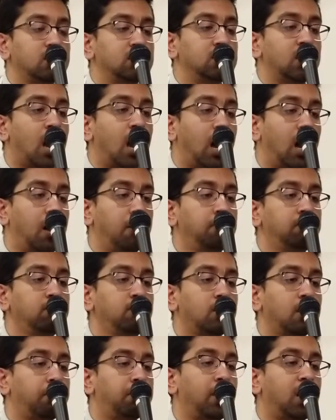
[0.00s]

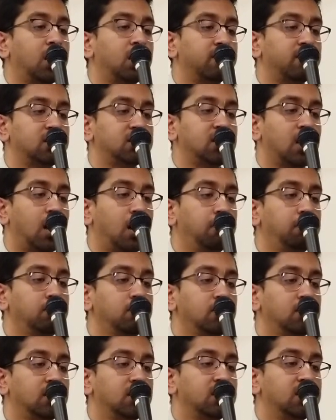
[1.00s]
Dham,
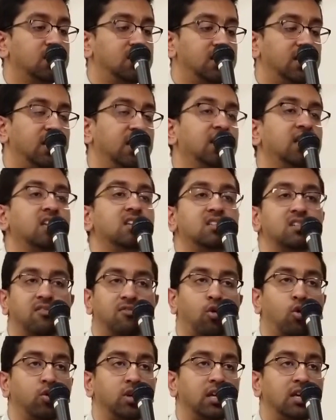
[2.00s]
Bhagavatam, deity,
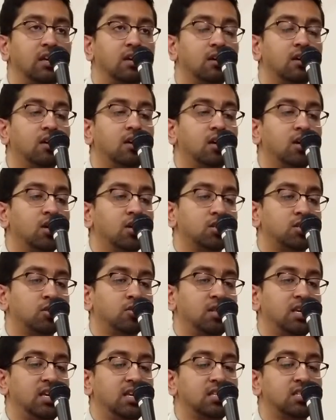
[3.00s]
devotee. So
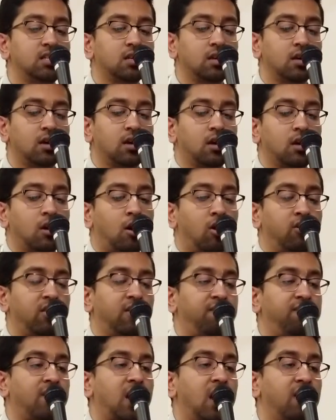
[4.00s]
these are the
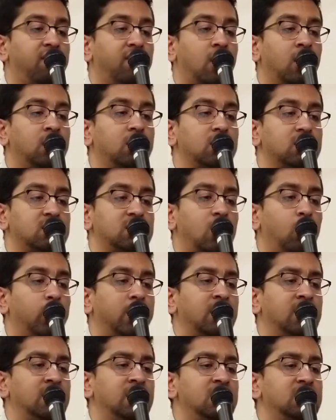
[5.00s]
5 angas that we
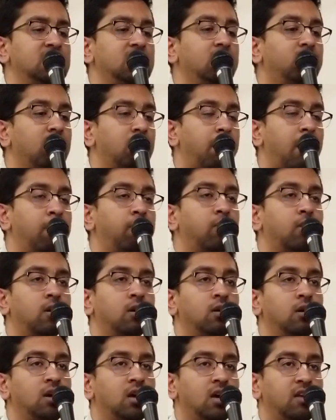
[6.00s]
can easily
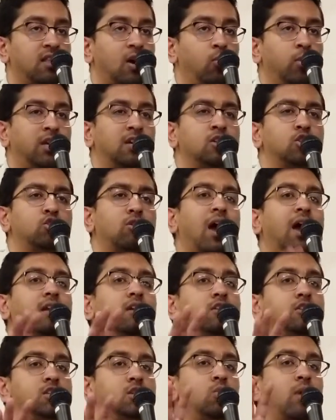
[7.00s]
remember, that we can try
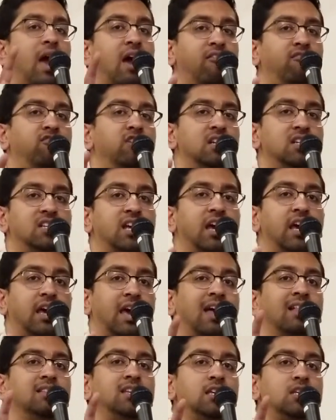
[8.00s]
to do every day.
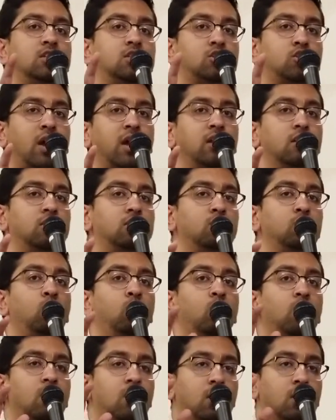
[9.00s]
At least try to
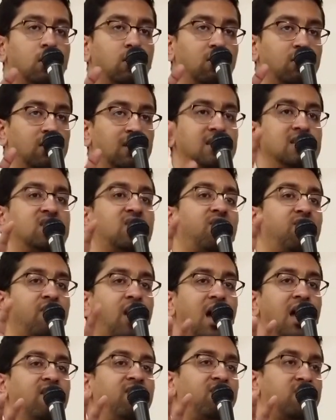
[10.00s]
do these
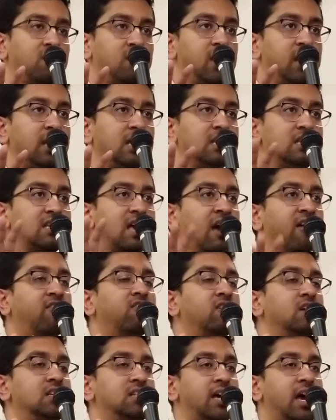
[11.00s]
5 things
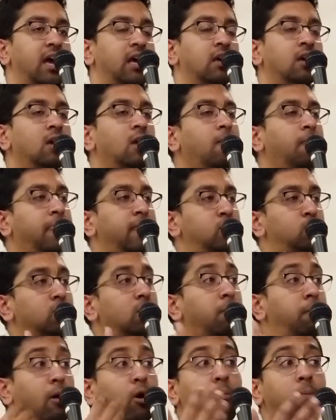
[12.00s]
every day.
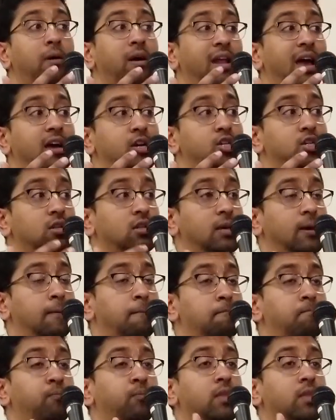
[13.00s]
Srila Prabhupada actually